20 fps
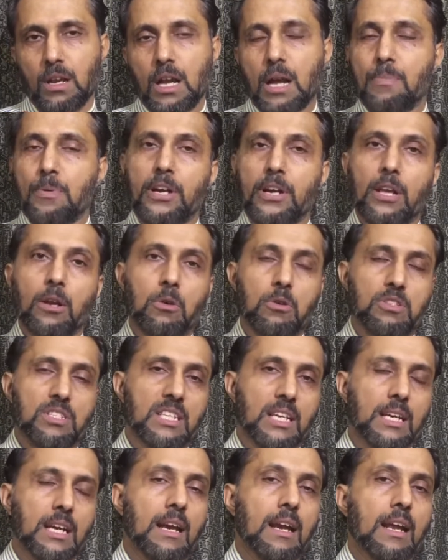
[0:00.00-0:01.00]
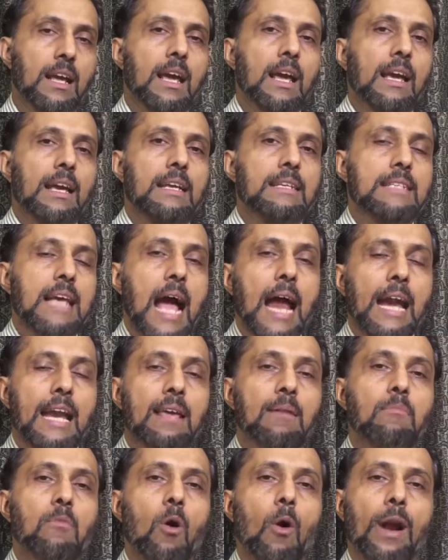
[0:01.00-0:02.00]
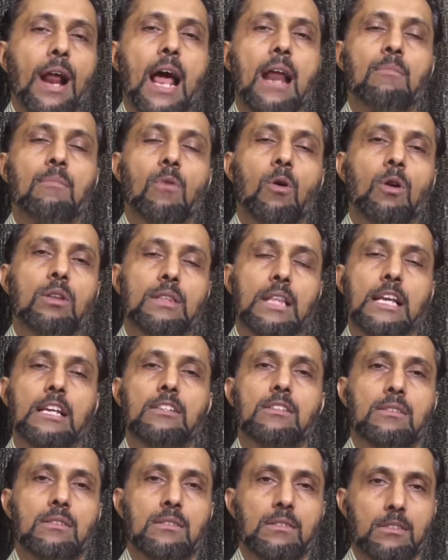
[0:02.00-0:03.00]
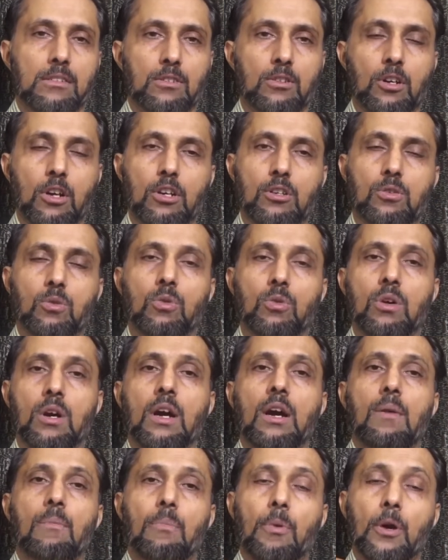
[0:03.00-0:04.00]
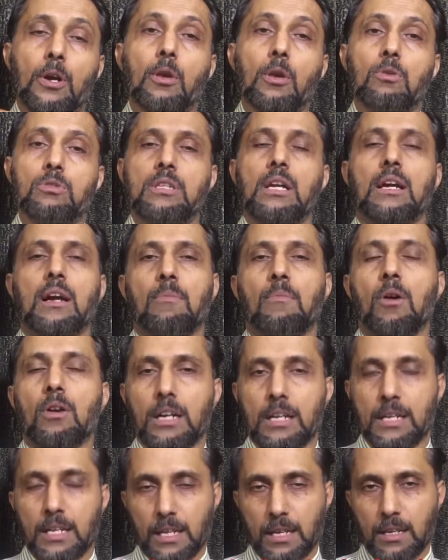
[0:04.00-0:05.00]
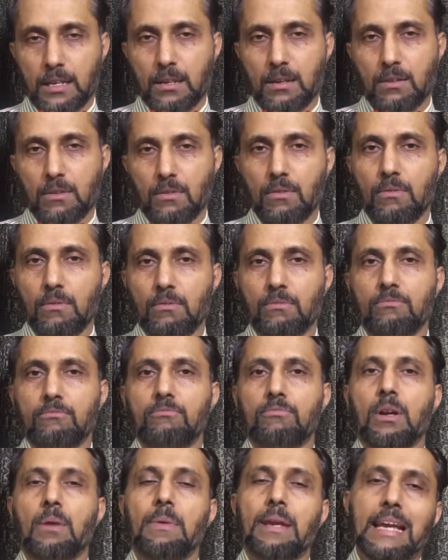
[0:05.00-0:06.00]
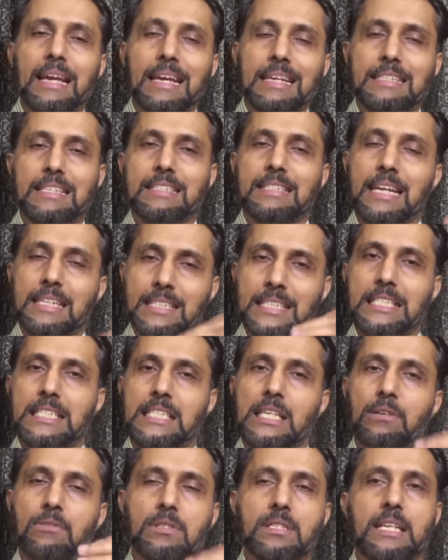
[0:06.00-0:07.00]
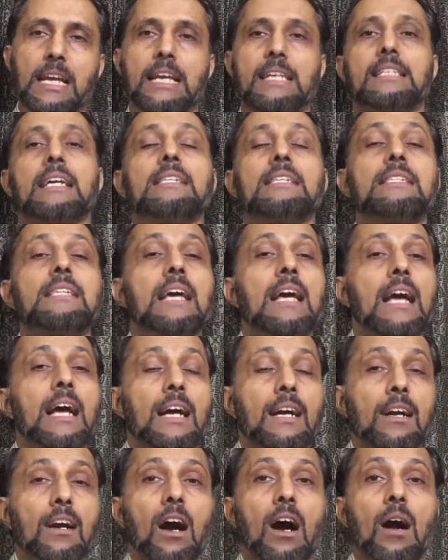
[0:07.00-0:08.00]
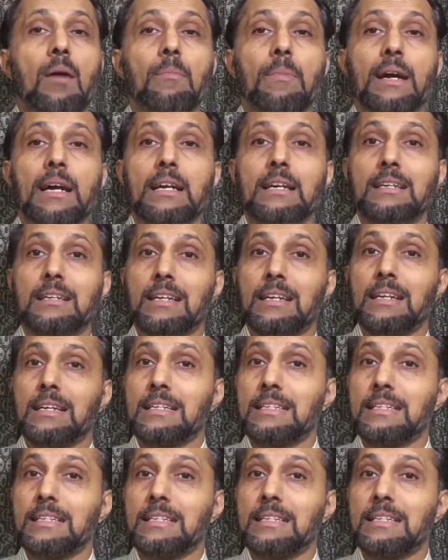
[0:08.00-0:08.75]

A producer is adding more and more things in order to produce a commodity. From each successive stages, government